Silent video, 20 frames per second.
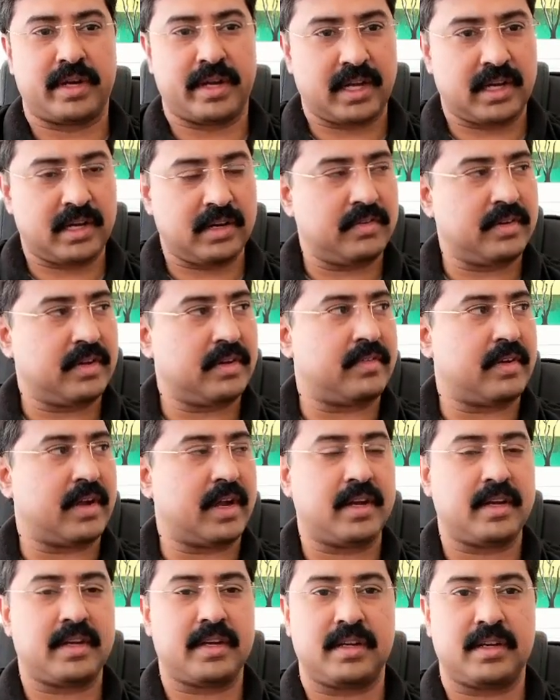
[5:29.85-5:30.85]
recover
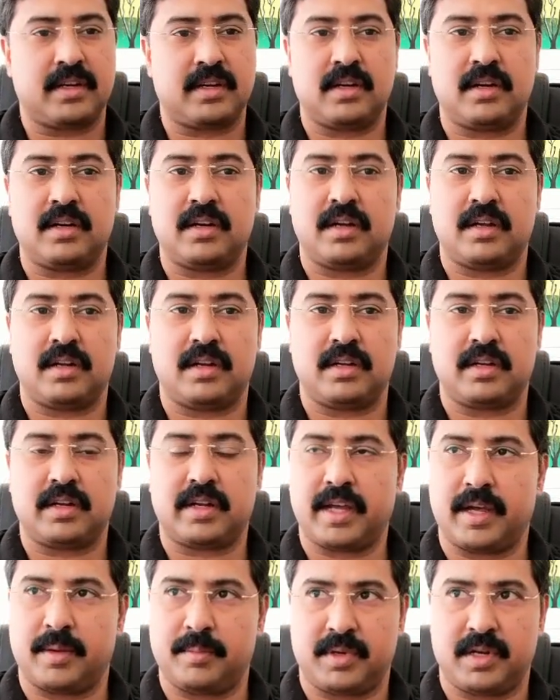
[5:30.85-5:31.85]
VAT incurred on
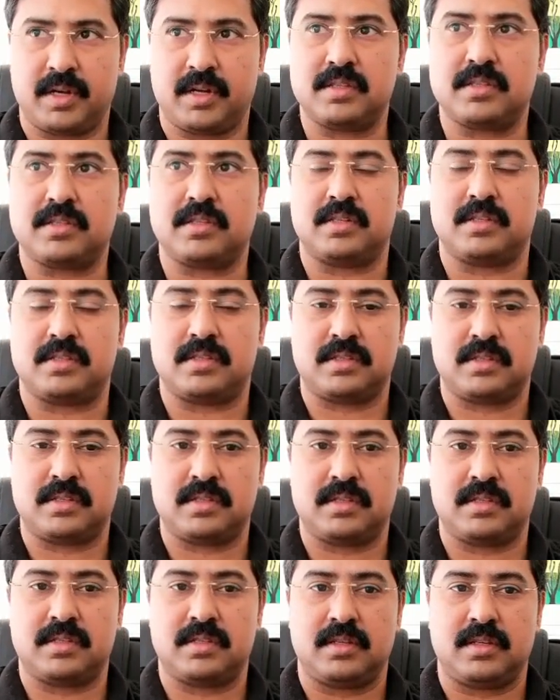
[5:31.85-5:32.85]
capital
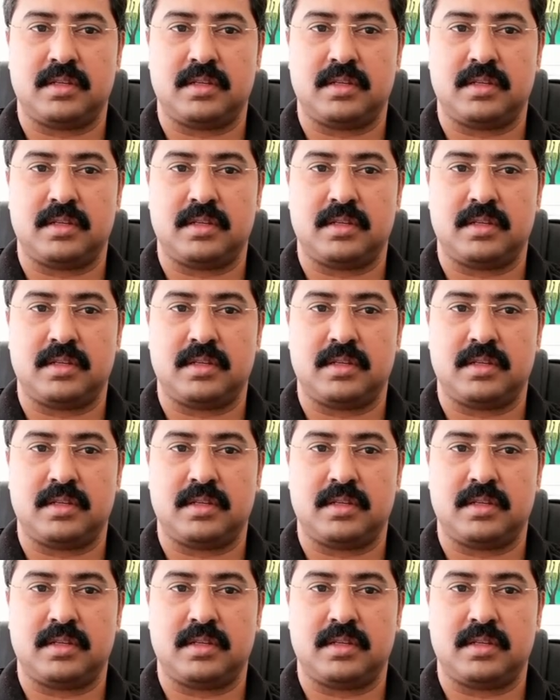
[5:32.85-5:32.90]
assets